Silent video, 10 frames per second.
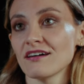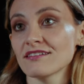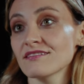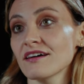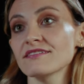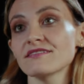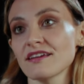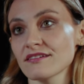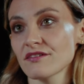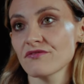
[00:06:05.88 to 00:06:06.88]
It's nice in the
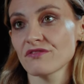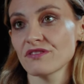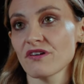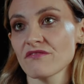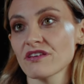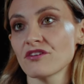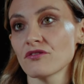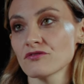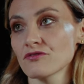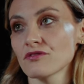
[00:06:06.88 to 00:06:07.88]
XA55 that you can
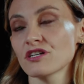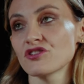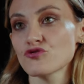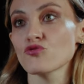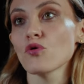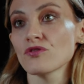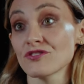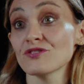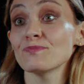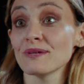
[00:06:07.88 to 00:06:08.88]
also control the
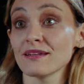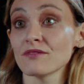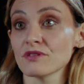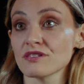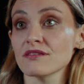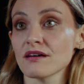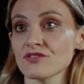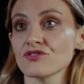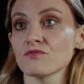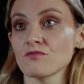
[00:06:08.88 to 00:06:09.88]
speed at which that
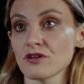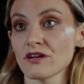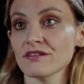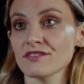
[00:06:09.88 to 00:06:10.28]
zoom works.